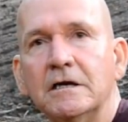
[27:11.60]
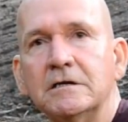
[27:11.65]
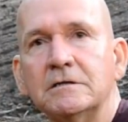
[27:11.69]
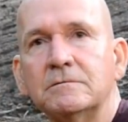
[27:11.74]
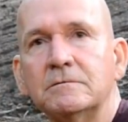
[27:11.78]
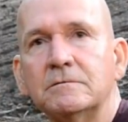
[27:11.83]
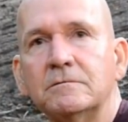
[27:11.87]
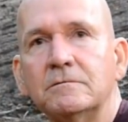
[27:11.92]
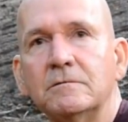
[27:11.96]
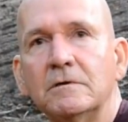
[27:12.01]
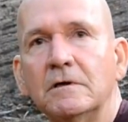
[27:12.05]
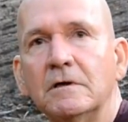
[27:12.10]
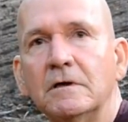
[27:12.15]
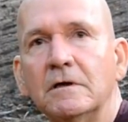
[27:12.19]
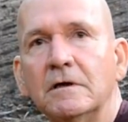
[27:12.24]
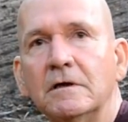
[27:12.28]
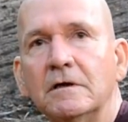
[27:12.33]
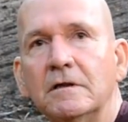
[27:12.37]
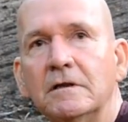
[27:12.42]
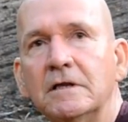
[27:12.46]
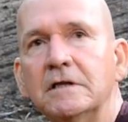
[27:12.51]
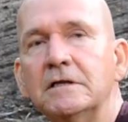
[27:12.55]
Is
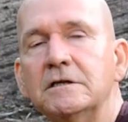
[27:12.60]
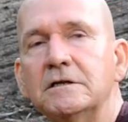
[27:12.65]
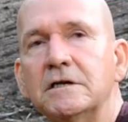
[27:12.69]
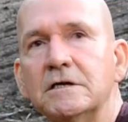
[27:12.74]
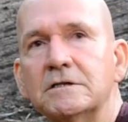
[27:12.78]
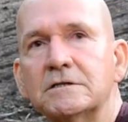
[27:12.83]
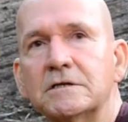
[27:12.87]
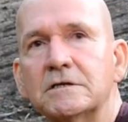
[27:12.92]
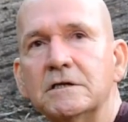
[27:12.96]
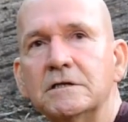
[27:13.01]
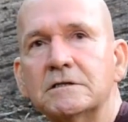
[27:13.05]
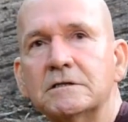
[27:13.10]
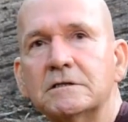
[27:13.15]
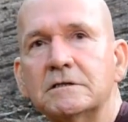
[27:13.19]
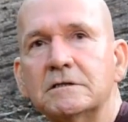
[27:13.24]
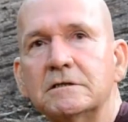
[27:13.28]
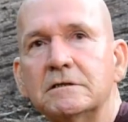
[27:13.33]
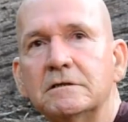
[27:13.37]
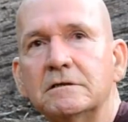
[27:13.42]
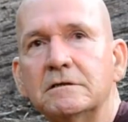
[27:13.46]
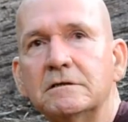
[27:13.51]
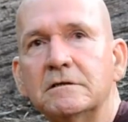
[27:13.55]
in
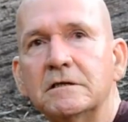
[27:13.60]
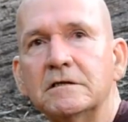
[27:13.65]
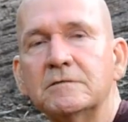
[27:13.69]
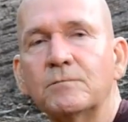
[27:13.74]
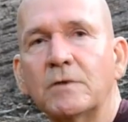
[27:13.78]
distance,